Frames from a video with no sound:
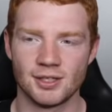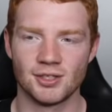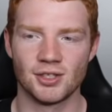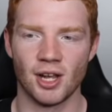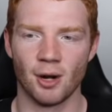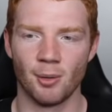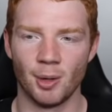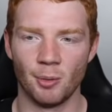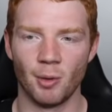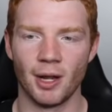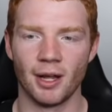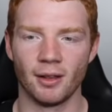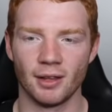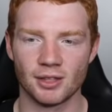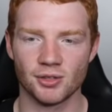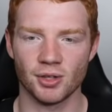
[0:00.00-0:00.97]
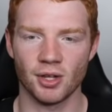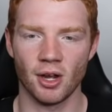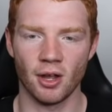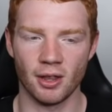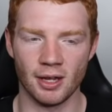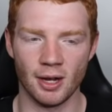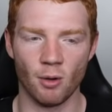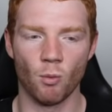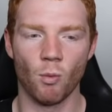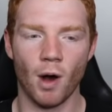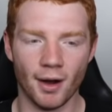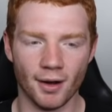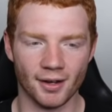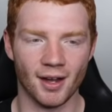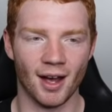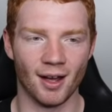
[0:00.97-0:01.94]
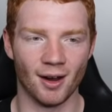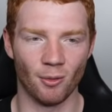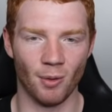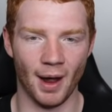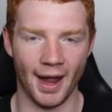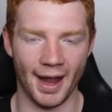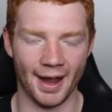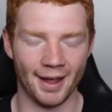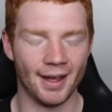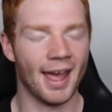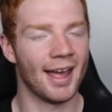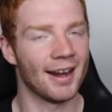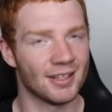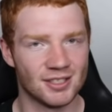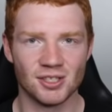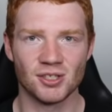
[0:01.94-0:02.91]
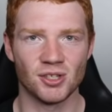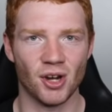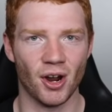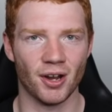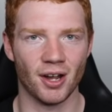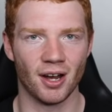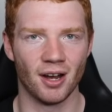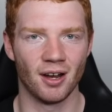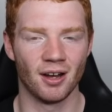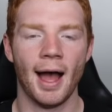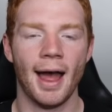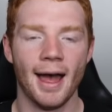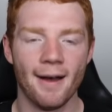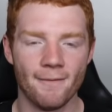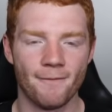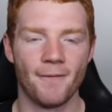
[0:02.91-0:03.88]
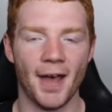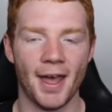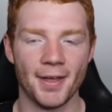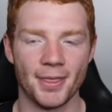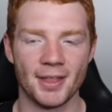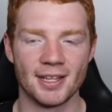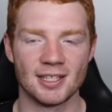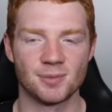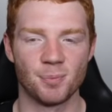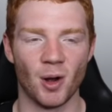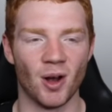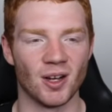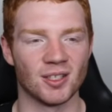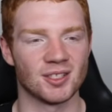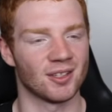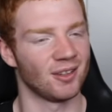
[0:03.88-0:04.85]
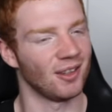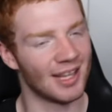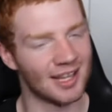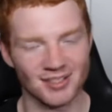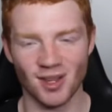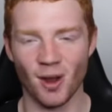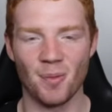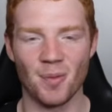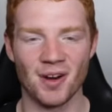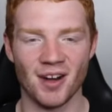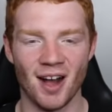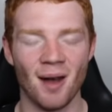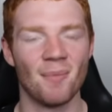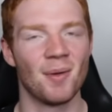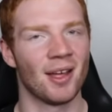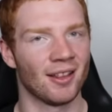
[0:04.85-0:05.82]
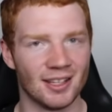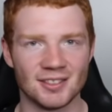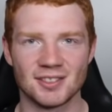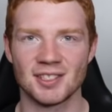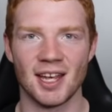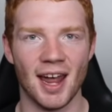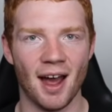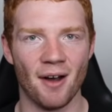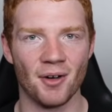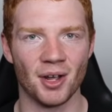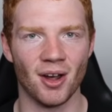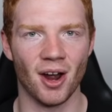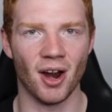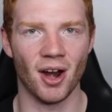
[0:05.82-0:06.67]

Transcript: and gentlemen, we are literally only one card away, and it's the Joker. have faith in this box. Let's open it up, and let's see how we go.